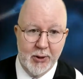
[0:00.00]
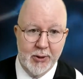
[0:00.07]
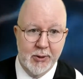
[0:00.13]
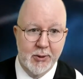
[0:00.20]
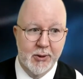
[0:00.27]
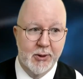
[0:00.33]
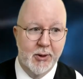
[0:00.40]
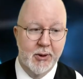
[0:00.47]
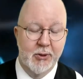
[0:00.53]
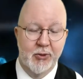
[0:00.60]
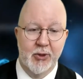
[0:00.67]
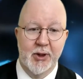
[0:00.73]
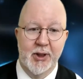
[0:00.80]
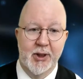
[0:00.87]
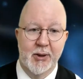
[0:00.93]
could not
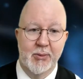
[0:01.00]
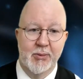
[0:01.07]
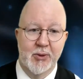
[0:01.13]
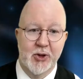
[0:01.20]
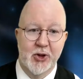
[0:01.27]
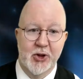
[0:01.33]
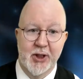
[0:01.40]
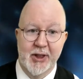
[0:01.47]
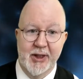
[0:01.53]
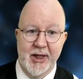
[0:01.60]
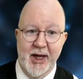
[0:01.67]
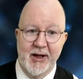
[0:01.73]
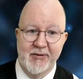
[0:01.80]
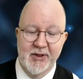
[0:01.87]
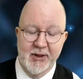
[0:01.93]
really appreciate the
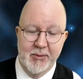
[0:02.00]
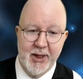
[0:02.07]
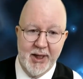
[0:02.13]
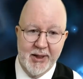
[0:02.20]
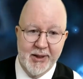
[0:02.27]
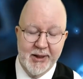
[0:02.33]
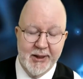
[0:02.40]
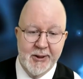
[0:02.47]
aftermath